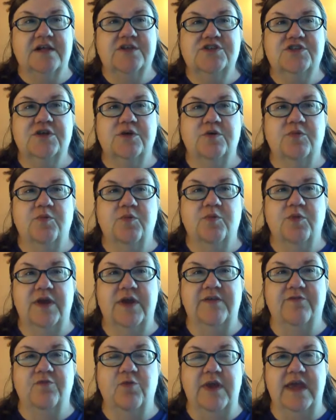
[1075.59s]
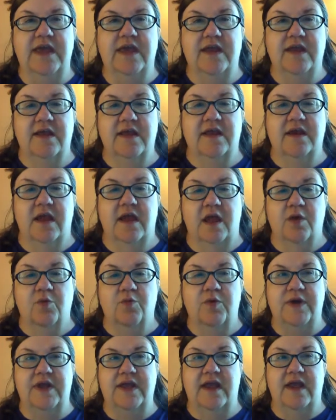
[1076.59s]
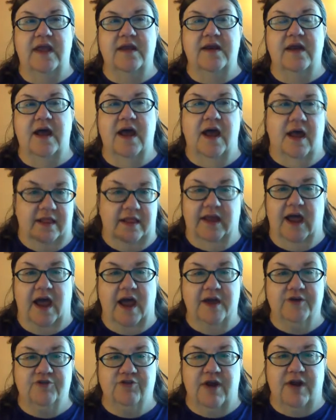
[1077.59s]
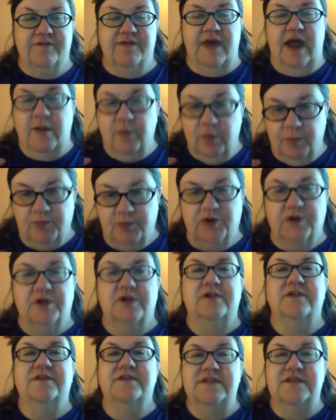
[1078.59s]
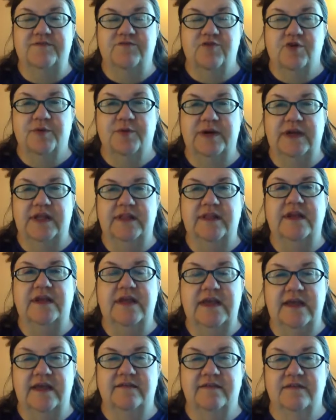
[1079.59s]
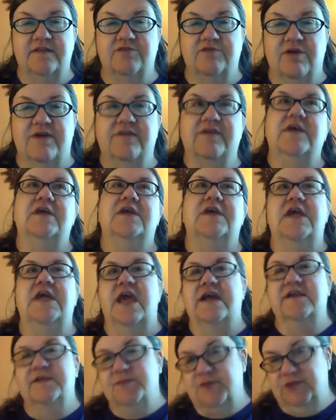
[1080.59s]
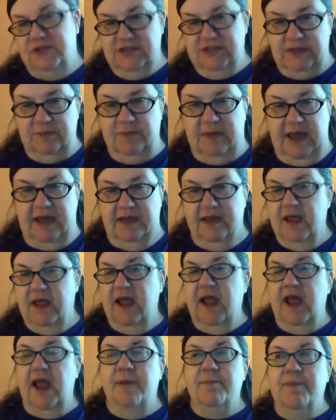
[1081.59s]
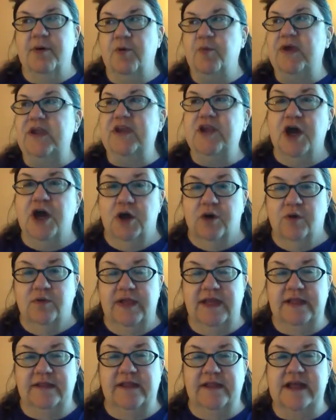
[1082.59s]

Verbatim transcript: So if we get in, like I drive, I will pull the seat forward, and then he gets into drive, he has to put the seat back. But we know, like